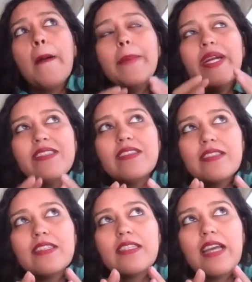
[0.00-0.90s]
but
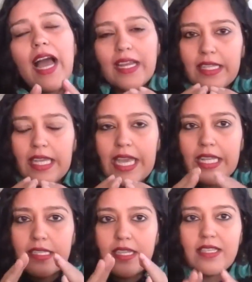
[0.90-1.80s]
I think
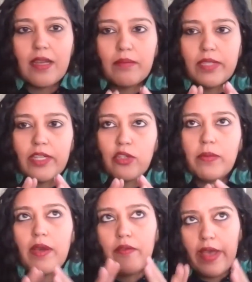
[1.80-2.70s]
it's just something to
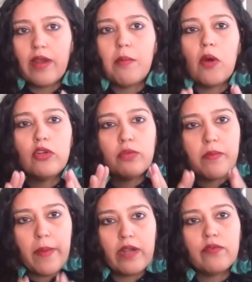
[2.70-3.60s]
be aware about, to be
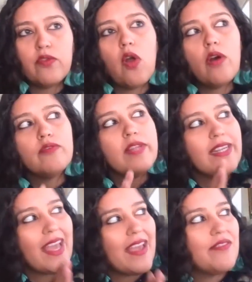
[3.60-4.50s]
mindful of, that
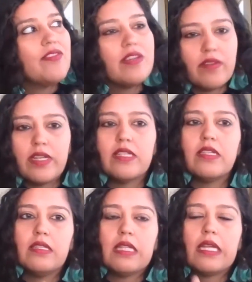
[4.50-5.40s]
everyone is
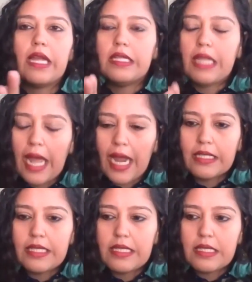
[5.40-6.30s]

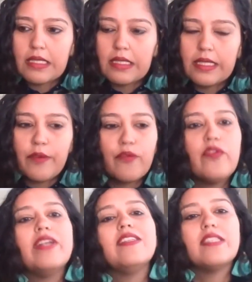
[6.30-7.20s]
at this
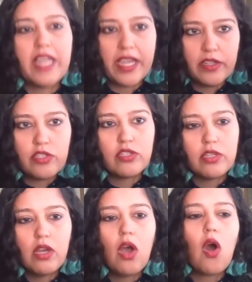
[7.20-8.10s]
different stage
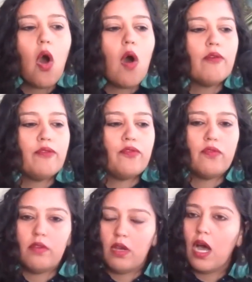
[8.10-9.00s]
of
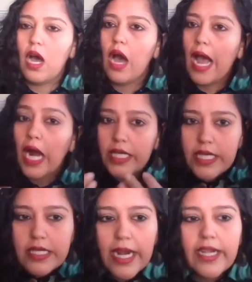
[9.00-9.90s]

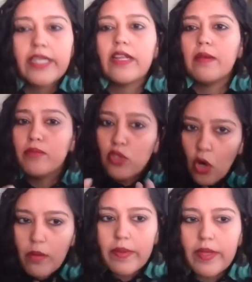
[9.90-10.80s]
understanding and
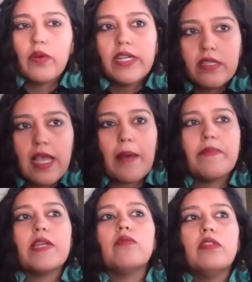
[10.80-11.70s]
absorbing what is
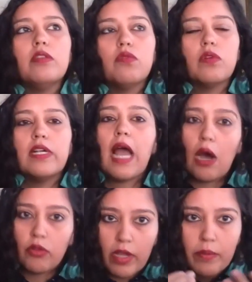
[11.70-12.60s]
happening with the world,
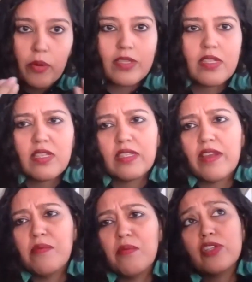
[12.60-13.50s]
how they're processing
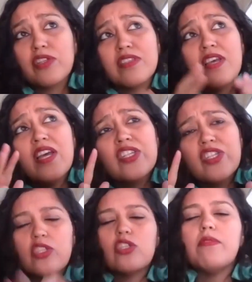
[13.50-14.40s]
their emotions.
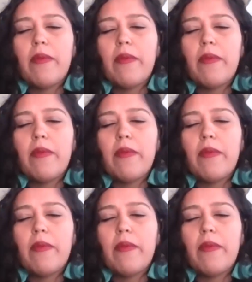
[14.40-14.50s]
Just to be